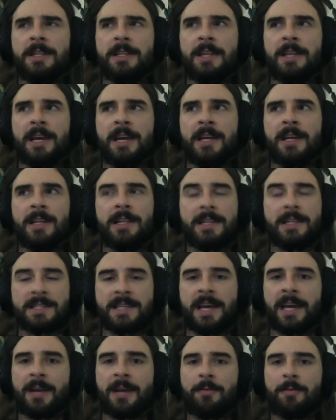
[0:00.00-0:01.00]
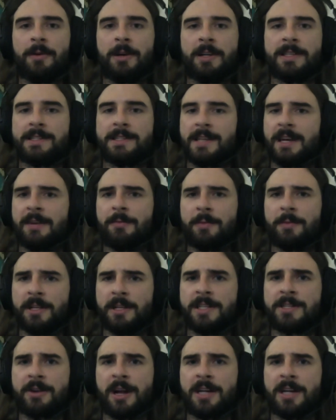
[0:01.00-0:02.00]
then the second one is going to
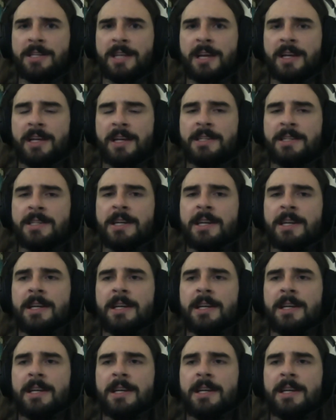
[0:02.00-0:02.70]
really scratch that itch.